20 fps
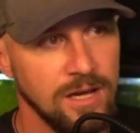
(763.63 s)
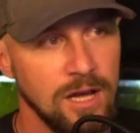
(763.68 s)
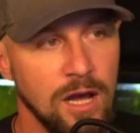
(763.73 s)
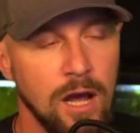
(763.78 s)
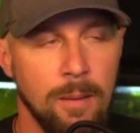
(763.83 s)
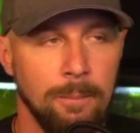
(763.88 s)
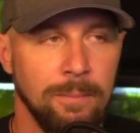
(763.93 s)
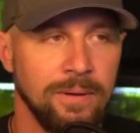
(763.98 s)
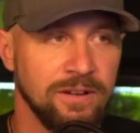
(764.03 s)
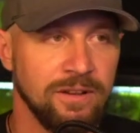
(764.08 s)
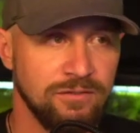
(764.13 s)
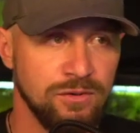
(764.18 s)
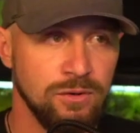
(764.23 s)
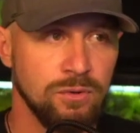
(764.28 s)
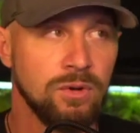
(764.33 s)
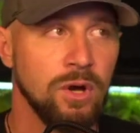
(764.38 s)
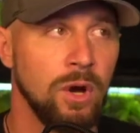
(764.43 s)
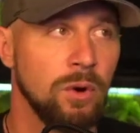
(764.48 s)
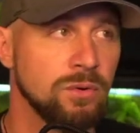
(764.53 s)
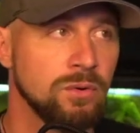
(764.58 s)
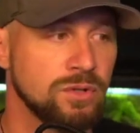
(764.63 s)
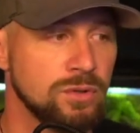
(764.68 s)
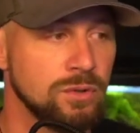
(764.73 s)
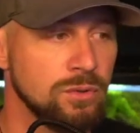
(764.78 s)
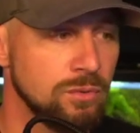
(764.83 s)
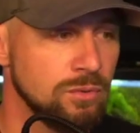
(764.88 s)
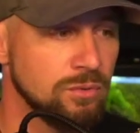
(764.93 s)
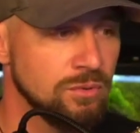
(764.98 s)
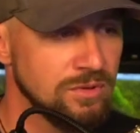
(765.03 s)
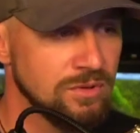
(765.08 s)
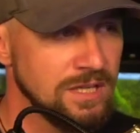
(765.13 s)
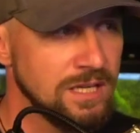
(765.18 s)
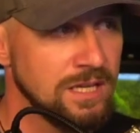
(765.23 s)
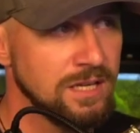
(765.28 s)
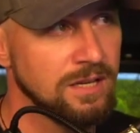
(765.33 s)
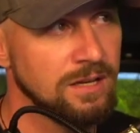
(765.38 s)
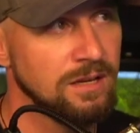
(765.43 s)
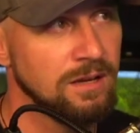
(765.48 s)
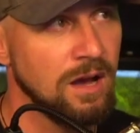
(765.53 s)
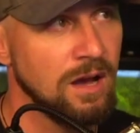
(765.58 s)
But if you go to
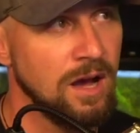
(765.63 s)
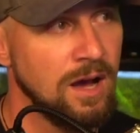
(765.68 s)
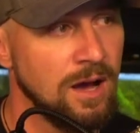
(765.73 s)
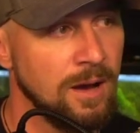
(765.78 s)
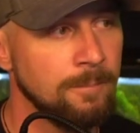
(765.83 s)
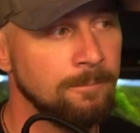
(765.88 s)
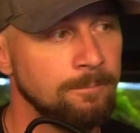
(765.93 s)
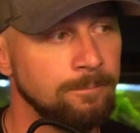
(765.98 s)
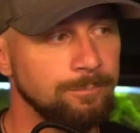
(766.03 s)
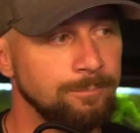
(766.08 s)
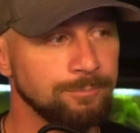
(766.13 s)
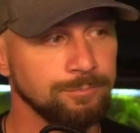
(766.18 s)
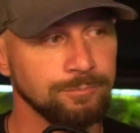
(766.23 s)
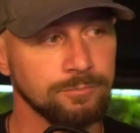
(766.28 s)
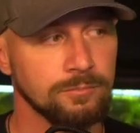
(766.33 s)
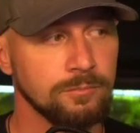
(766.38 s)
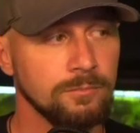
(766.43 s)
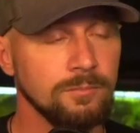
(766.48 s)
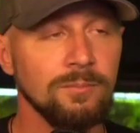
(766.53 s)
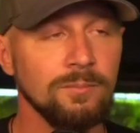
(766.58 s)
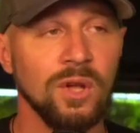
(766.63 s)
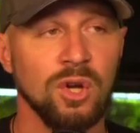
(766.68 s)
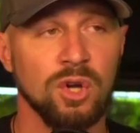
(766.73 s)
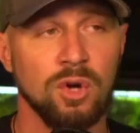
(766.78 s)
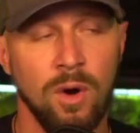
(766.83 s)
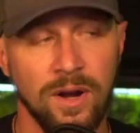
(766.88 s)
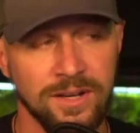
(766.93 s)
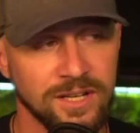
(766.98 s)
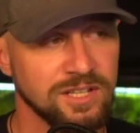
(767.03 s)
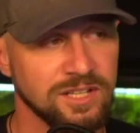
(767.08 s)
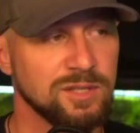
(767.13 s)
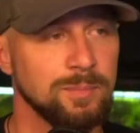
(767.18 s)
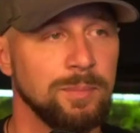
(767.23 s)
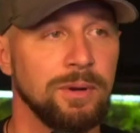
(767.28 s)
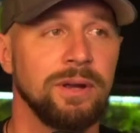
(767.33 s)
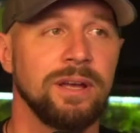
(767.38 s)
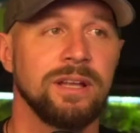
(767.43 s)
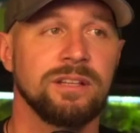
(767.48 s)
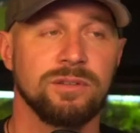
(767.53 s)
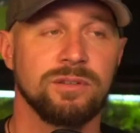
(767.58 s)
the Aquatic
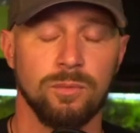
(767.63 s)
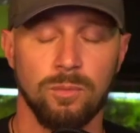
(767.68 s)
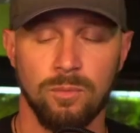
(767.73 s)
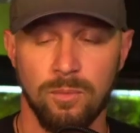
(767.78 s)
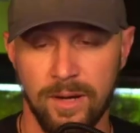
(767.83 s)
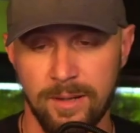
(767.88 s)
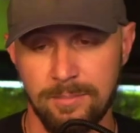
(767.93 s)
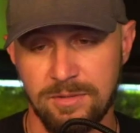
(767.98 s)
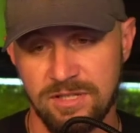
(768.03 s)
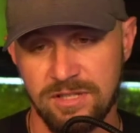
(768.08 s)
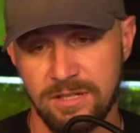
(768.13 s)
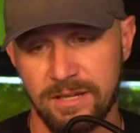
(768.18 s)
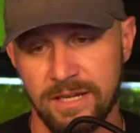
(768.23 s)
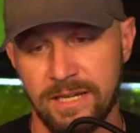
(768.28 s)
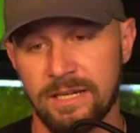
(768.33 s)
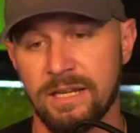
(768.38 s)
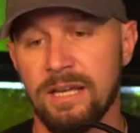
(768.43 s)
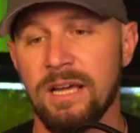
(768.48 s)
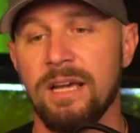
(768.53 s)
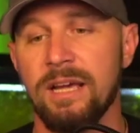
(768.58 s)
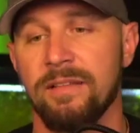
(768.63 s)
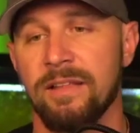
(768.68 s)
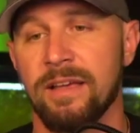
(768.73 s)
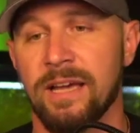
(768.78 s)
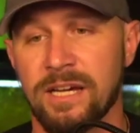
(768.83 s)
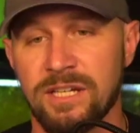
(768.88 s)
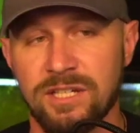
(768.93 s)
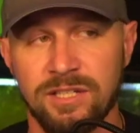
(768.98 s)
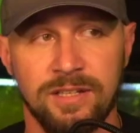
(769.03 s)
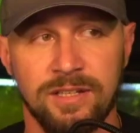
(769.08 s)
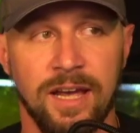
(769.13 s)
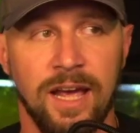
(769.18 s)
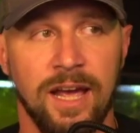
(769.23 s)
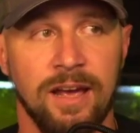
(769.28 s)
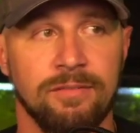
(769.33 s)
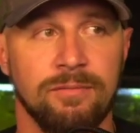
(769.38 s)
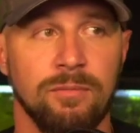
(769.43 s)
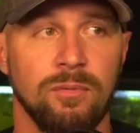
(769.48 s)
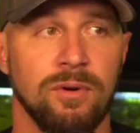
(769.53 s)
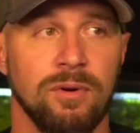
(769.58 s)
Experience website, they actually have
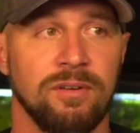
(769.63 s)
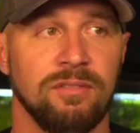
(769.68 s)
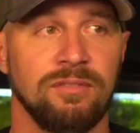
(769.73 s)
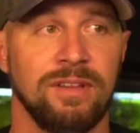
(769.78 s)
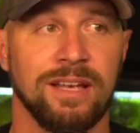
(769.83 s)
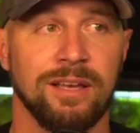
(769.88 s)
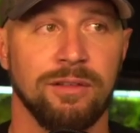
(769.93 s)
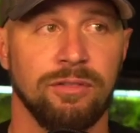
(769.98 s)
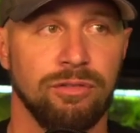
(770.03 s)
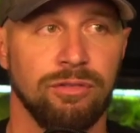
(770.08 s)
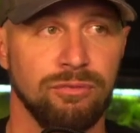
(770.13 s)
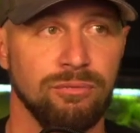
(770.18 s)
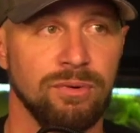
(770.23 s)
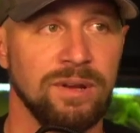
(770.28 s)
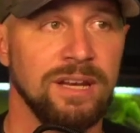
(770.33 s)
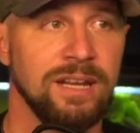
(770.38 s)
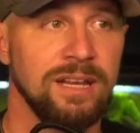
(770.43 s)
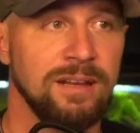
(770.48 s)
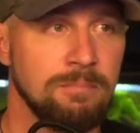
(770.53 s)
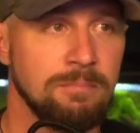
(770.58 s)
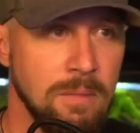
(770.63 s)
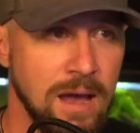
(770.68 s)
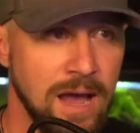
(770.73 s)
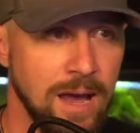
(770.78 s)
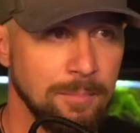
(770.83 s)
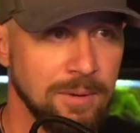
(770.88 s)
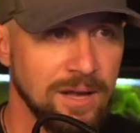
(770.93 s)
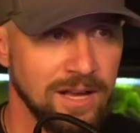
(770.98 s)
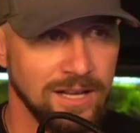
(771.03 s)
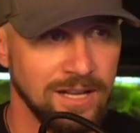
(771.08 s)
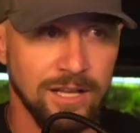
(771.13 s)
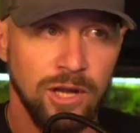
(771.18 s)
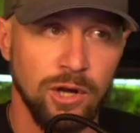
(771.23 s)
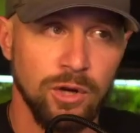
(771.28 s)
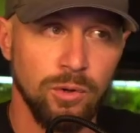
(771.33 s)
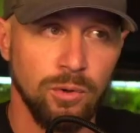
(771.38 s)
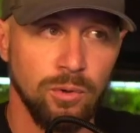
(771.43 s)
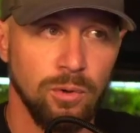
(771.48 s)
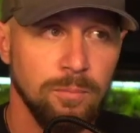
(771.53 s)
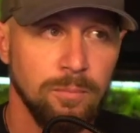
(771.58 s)
more of like a 3D map, kind of like a
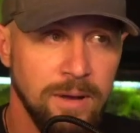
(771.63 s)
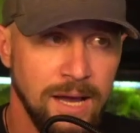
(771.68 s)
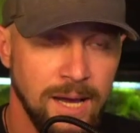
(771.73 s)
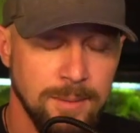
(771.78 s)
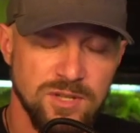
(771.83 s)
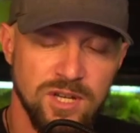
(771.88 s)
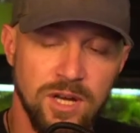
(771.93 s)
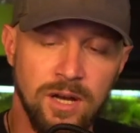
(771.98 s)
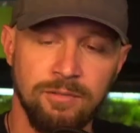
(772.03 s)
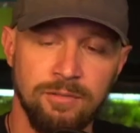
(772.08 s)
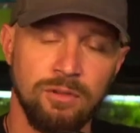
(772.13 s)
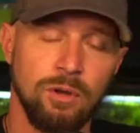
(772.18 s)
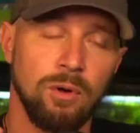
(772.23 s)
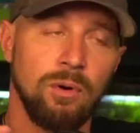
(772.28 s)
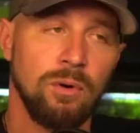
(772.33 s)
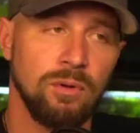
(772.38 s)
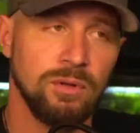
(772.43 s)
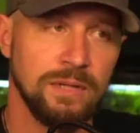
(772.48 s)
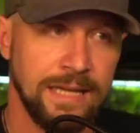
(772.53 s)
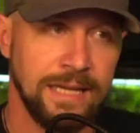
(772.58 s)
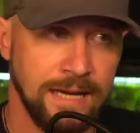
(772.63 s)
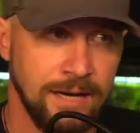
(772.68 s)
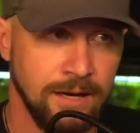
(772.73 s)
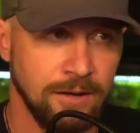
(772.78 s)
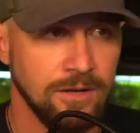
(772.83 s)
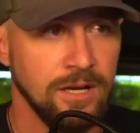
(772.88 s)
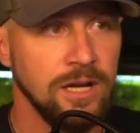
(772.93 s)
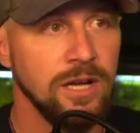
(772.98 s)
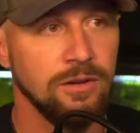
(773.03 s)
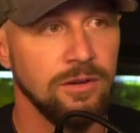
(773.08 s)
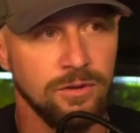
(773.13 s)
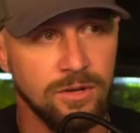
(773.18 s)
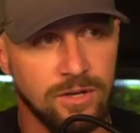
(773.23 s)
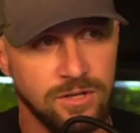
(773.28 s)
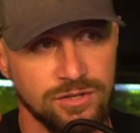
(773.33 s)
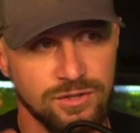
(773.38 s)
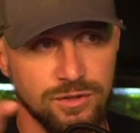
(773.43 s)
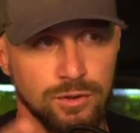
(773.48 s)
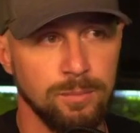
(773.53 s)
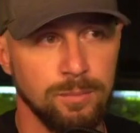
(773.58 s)
Google Maps of the whole layout. You can
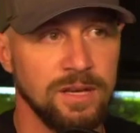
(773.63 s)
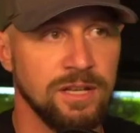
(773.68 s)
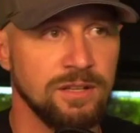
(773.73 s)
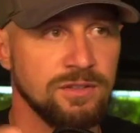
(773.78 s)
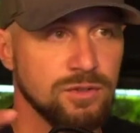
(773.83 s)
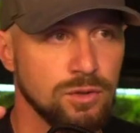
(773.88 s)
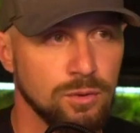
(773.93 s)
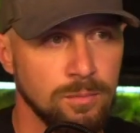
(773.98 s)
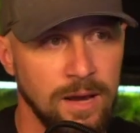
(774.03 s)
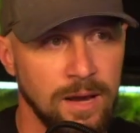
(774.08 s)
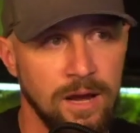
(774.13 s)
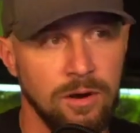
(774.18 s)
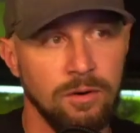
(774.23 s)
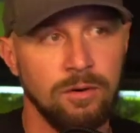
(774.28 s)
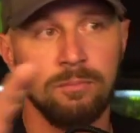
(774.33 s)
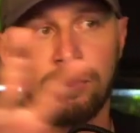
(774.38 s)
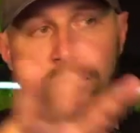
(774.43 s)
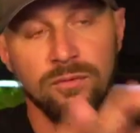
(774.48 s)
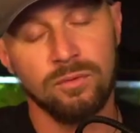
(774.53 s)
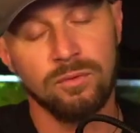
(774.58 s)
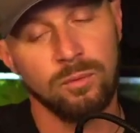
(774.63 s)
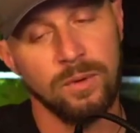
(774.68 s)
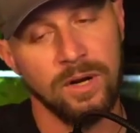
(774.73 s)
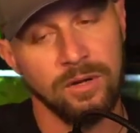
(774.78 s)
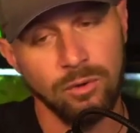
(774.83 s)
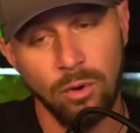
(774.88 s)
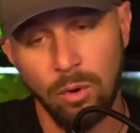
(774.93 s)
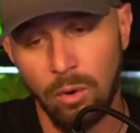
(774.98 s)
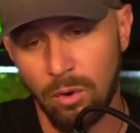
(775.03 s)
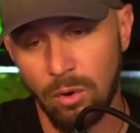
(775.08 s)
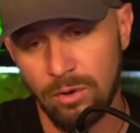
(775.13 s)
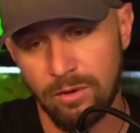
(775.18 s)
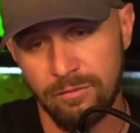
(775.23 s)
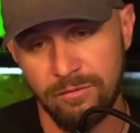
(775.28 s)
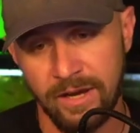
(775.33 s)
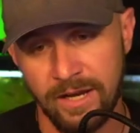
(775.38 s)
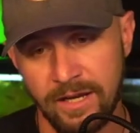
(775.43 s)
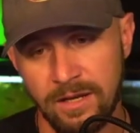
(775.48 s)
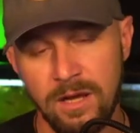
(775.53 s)
zoom in, zoom out, move around the whole event.